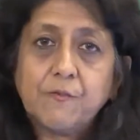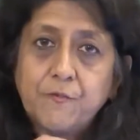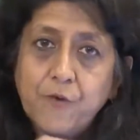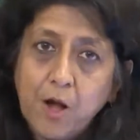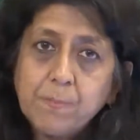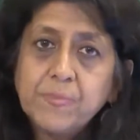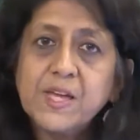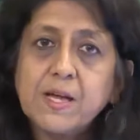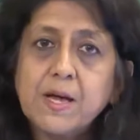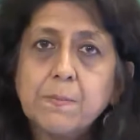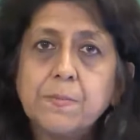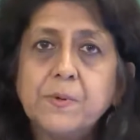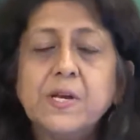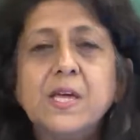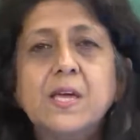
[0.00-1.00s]
from the
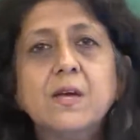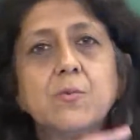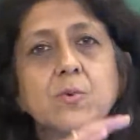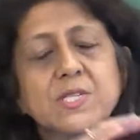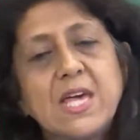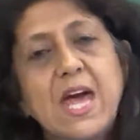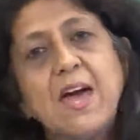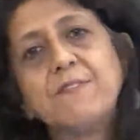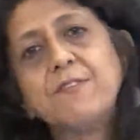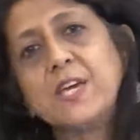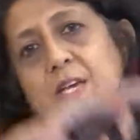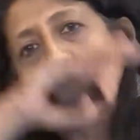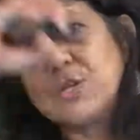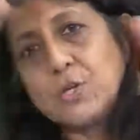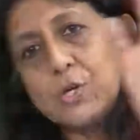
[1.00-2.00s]
company was
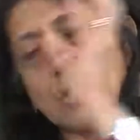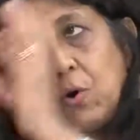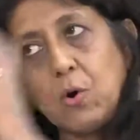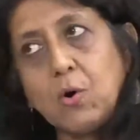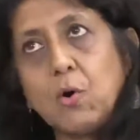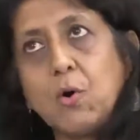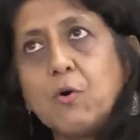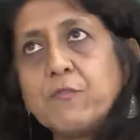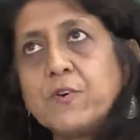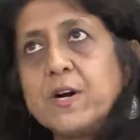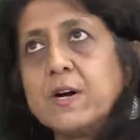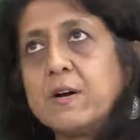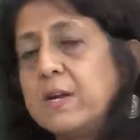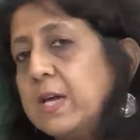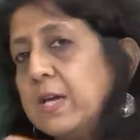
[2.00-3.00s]
having to go
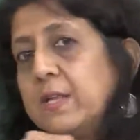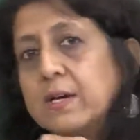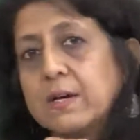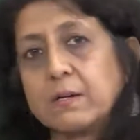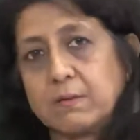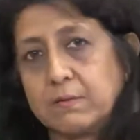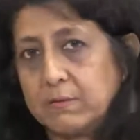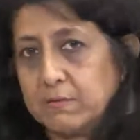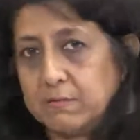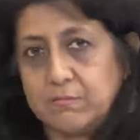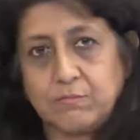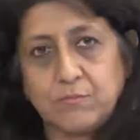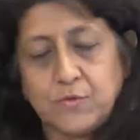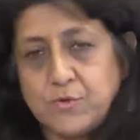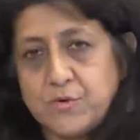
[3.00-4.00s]
over, either
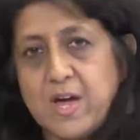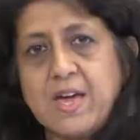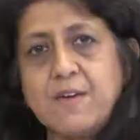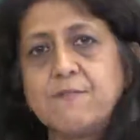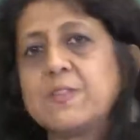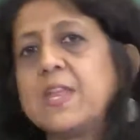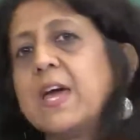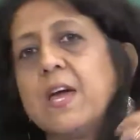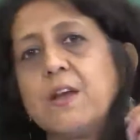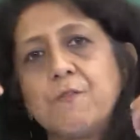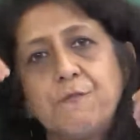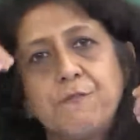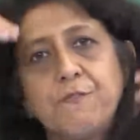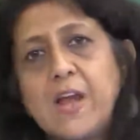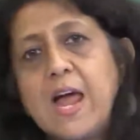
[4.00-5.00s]
drive there,
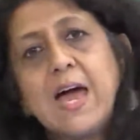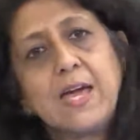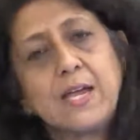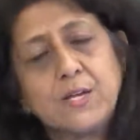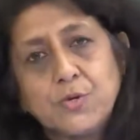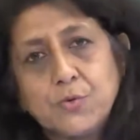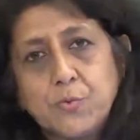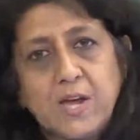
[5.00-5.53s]
fly to